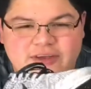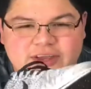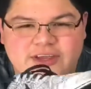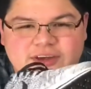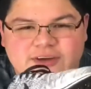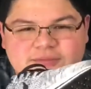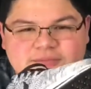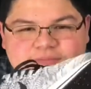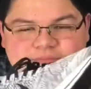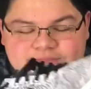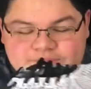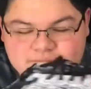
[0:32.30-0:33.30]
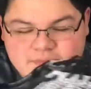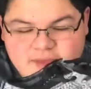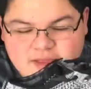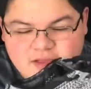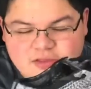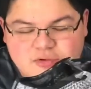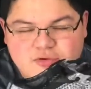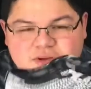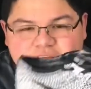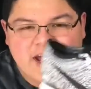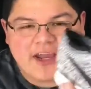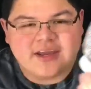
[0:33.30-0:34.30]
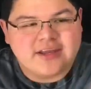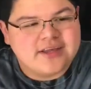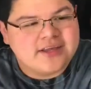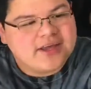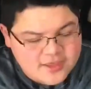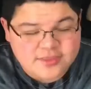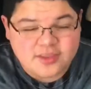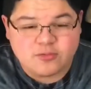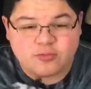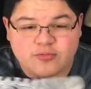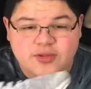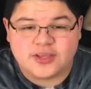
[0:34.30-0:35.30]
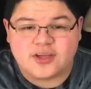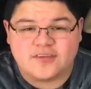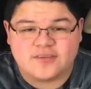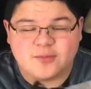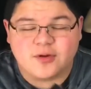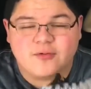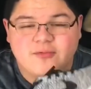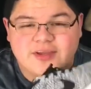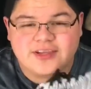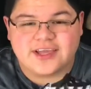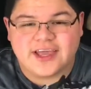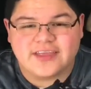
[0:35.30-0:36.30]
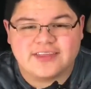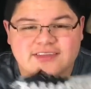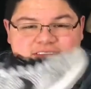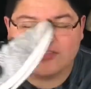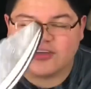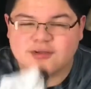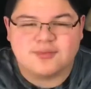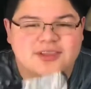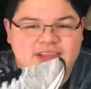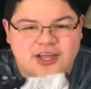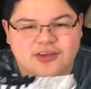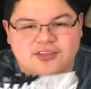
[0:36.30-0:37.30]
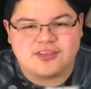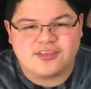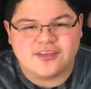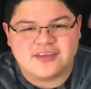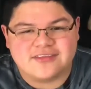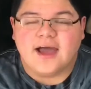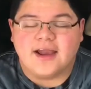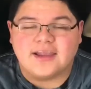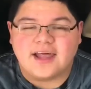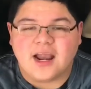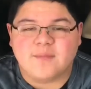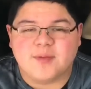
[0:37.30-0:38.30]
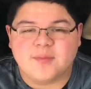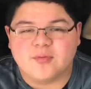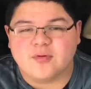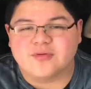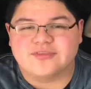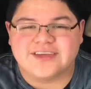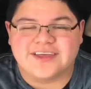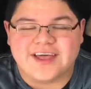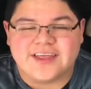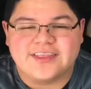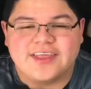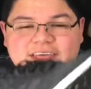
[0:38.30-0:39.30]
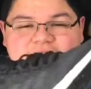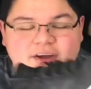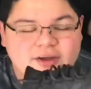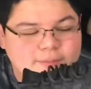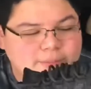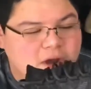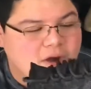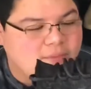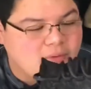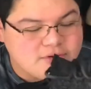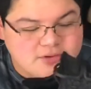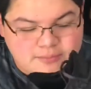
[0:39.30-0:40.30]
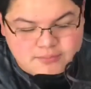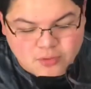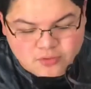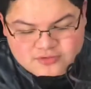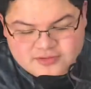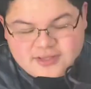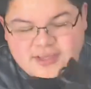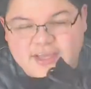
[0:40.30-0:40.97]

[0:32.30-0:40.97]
right here. Lunarlon. And these were really comfortable and really light, and they said they're going to be lighter than these. And a lot of people say that they are comparable to Boost,